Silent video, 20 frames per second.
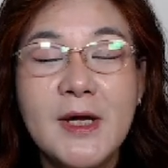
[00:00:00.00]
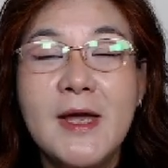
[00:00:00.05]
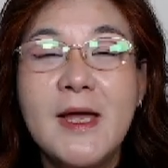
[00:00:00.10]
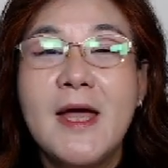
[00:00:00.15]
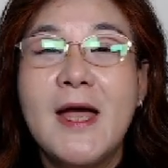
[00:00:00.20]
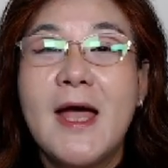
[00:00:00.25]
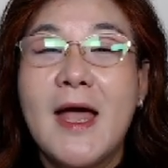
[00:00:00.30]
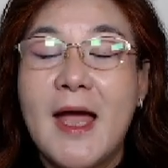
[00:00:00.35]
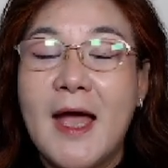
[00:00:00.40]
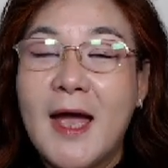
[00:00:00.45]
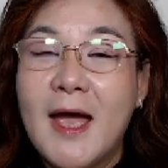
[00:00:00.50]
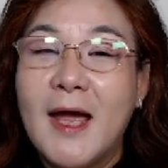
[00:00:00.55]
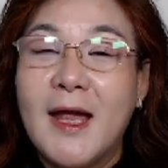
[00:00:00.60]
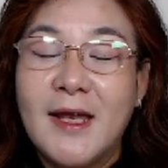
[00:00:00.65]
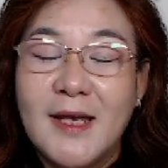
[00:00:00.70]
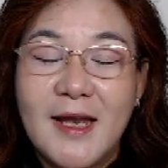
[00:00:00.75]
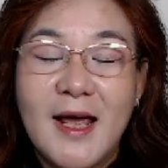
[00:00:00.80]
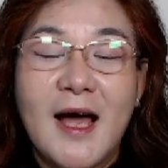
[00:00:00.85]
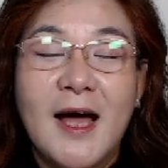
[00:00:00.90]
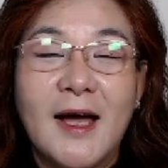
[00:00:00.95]
and
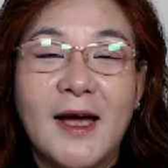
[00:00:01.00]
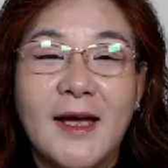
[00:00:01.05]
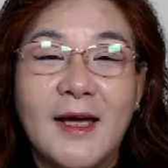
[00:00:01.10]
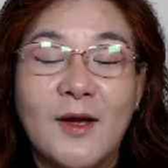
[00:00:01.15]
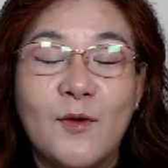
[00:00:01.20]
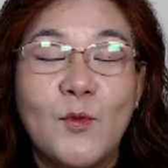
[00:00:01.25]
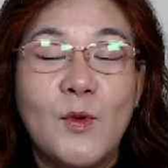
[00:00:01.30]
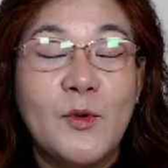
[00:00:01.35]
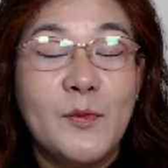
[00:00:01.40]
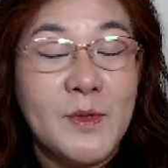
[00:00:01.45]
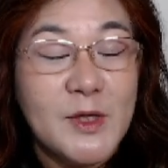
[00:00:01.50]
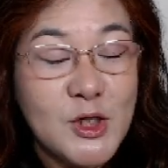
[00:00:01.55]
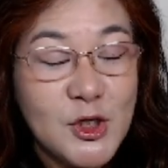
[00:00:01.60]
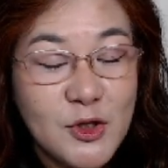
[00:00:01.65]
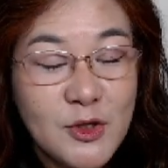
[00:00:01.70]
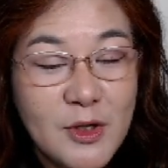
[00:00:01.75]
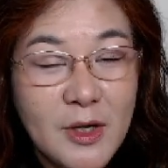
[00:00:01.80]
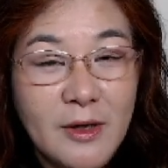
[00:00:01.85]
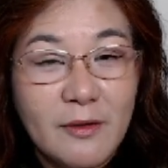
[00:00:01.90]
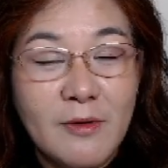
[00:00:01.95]
I will be
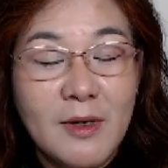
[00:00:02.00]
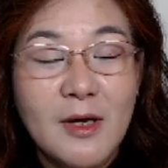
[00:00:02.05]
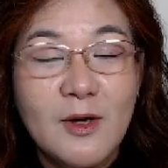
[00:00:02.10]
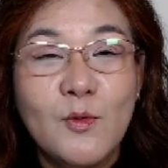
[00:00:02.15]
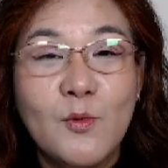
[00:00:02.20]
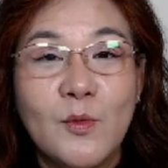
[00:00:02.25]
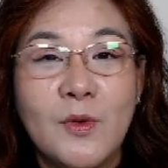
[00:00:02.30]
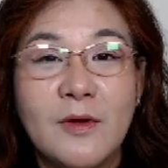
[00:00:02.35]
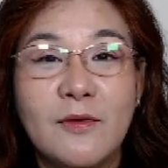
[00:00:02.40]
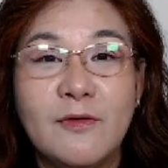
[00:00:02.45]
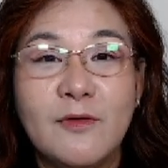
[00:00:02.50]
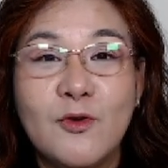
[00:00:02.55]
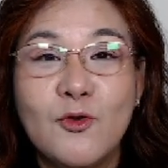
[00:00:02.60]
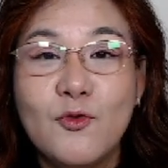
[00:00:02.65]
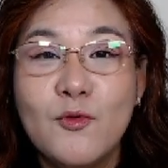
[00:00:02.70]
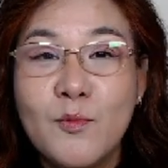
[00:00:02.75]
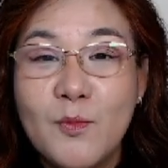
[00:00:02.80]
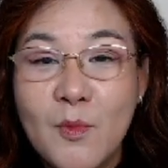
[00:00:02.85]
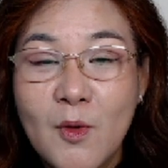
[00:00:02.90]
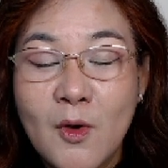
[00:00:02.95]
sharing with you
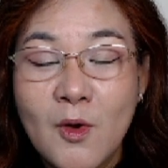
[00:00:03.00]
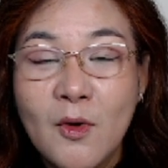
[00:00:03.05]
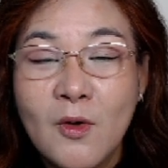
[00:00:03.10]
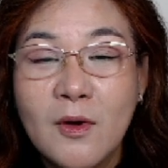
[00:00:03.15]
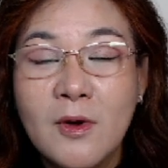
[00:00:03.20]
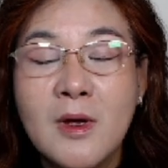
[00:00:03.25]
more